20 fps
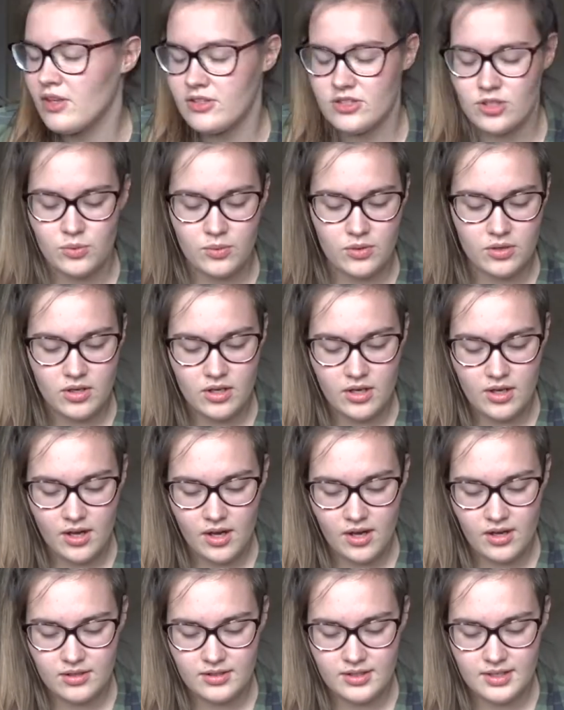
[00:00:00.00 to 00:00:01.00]
to walk
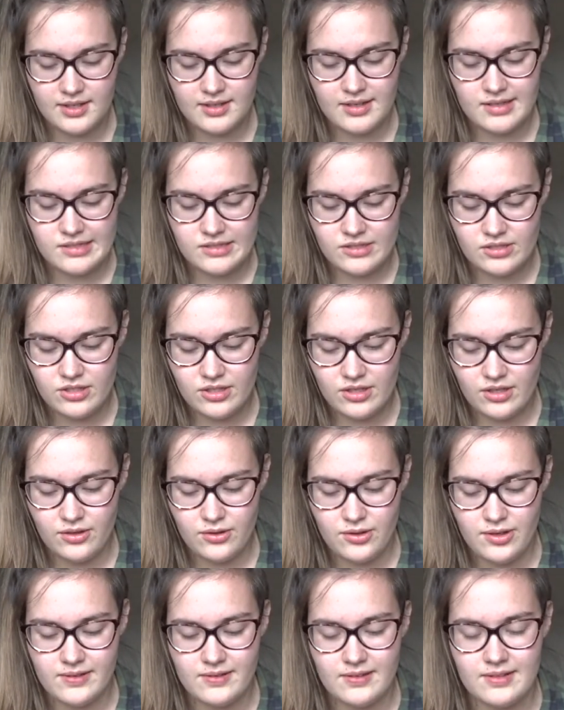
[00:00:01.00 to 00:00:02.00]
along and listen to.
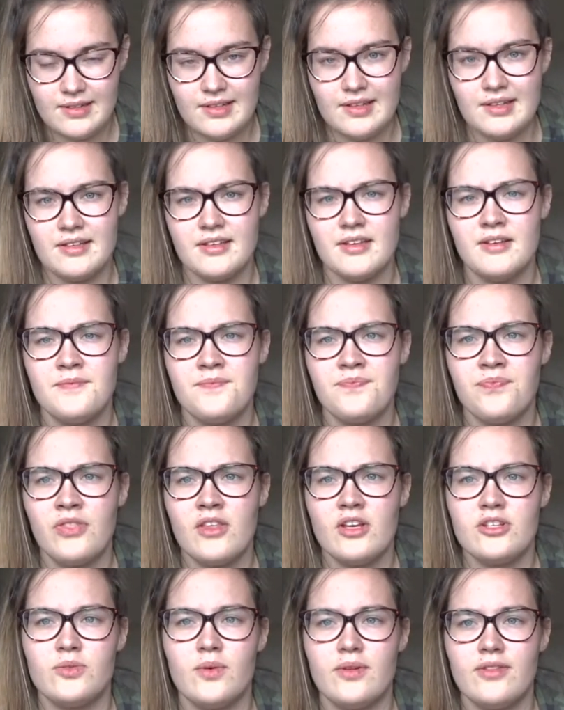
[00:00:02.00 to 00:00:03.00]
And like,
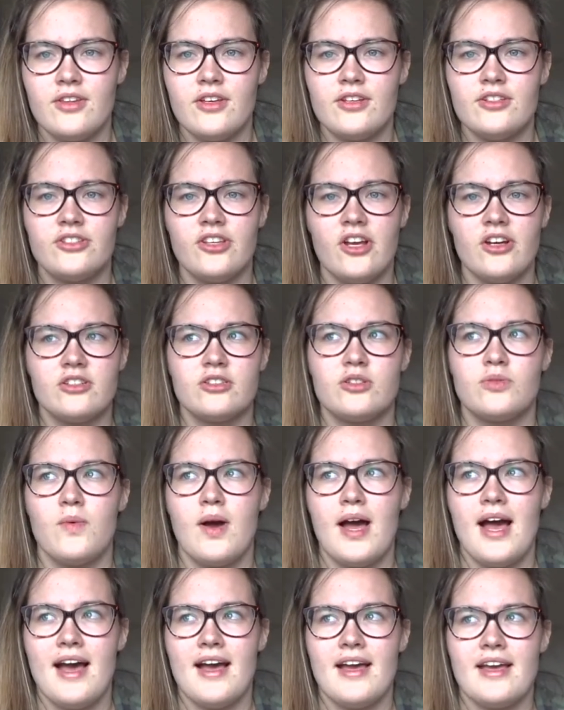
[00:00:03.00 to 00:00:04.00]
it's one of those songs
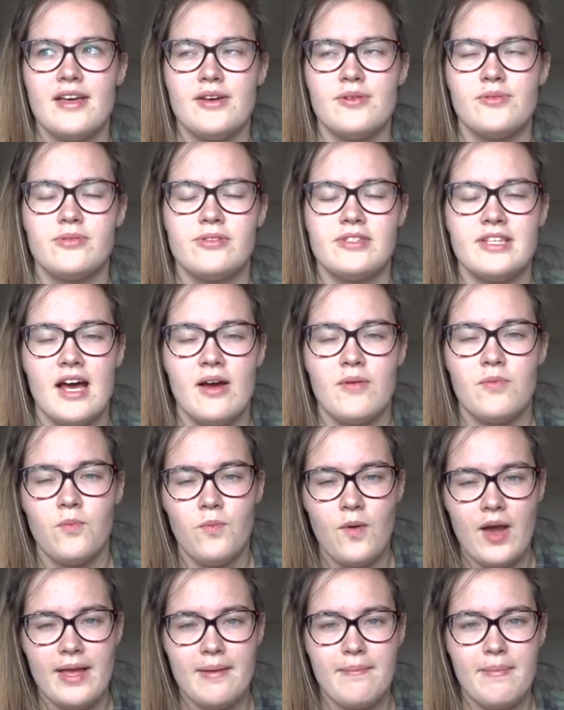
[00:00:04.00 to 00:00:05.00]
where it will sound
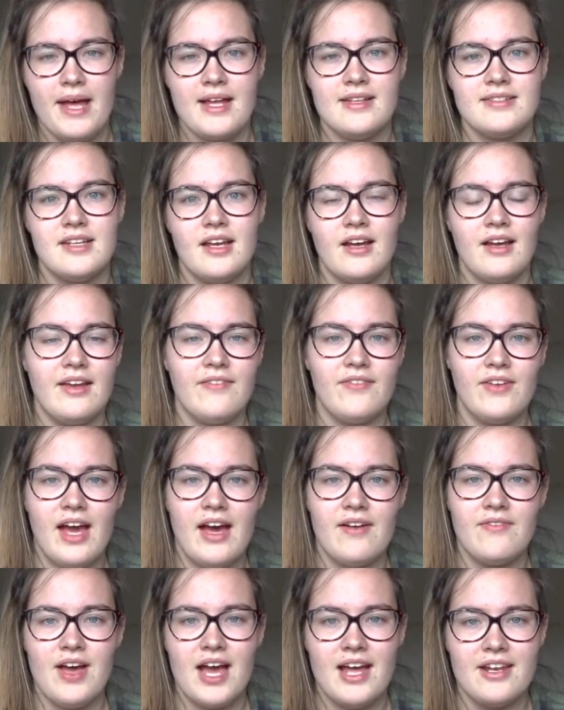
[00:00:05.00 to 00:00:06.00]
way better if you
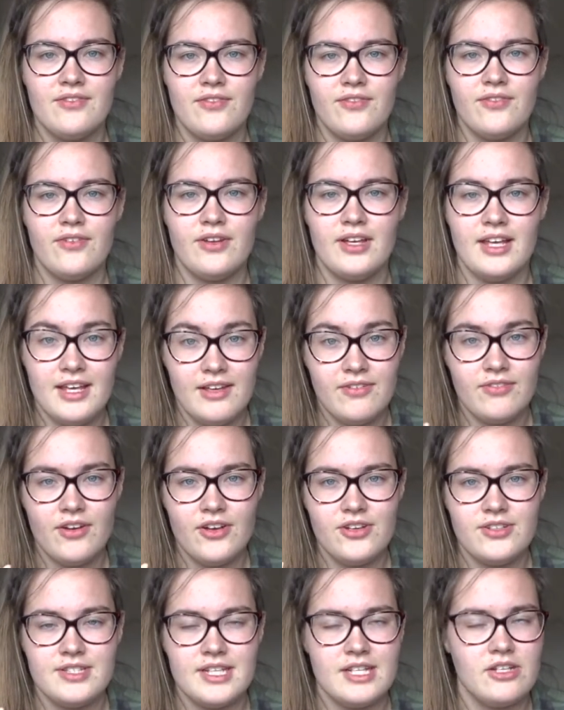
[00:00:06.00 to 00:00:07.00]
have
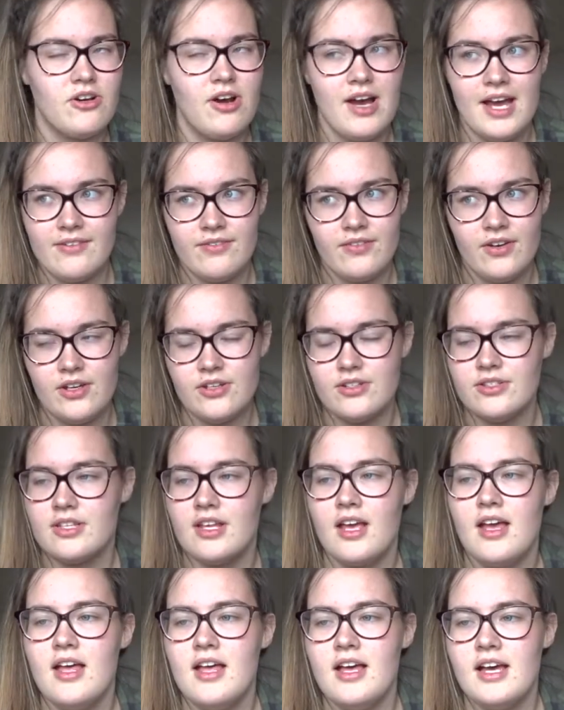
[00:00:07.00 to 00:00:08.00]
earphones in or headphones
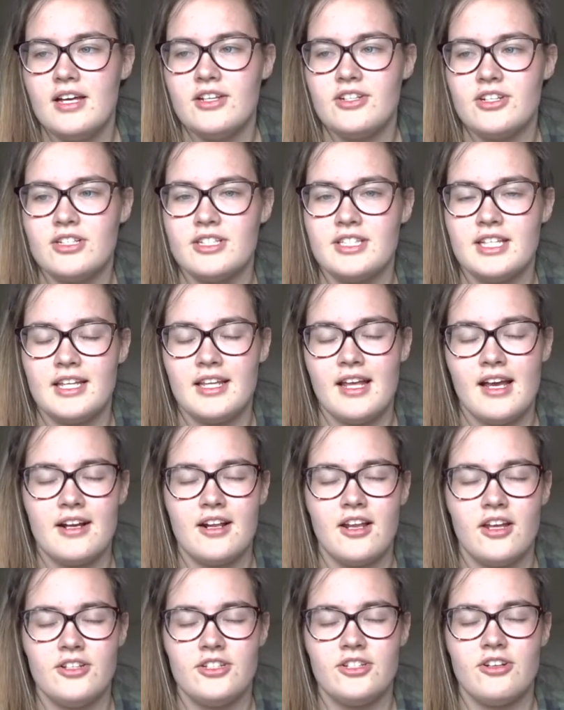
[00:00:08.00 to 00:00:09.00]
and just sit there,
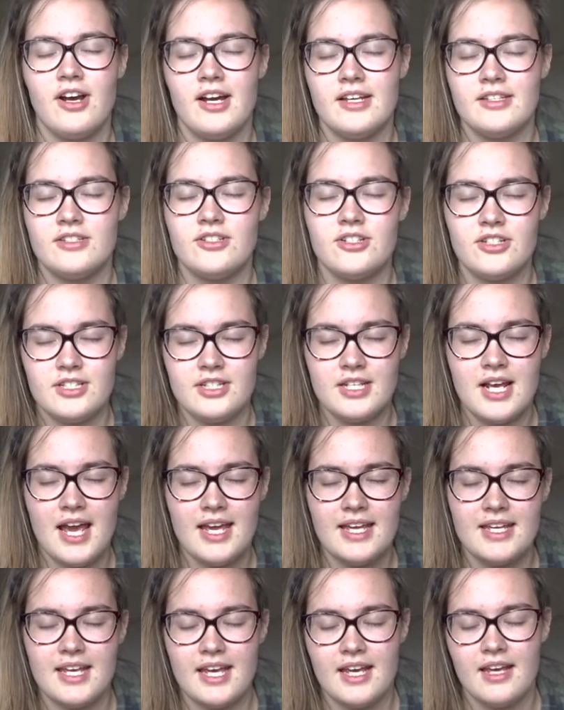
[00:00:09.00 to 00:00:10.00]
close your eyes and just
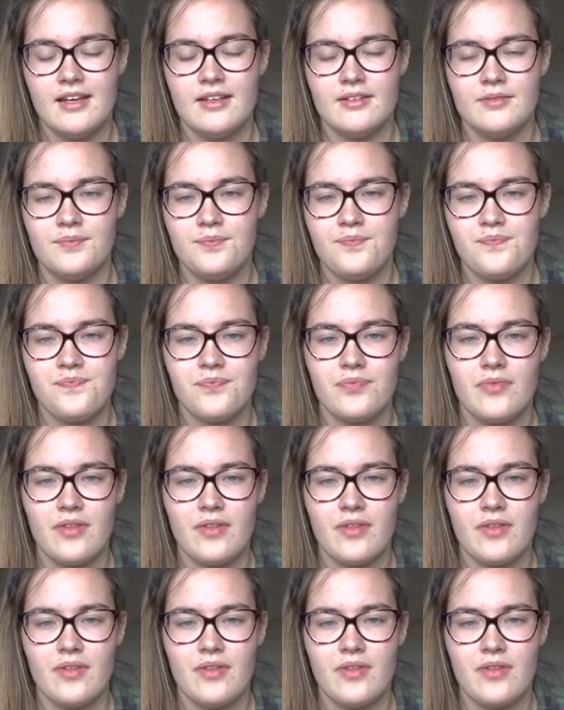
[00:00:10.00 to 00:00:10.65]
take in